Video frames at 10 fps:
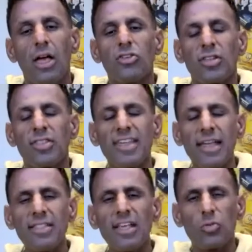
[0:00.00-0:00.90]
So the
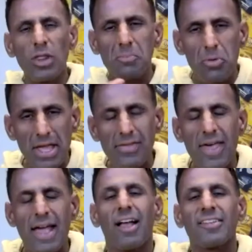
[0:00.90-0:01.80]
second thing is really bringing
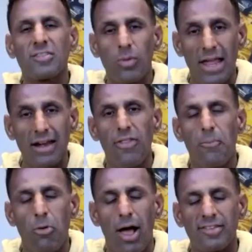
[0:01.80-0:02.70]
that customer into the
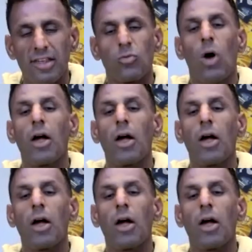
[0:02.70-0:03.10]
process.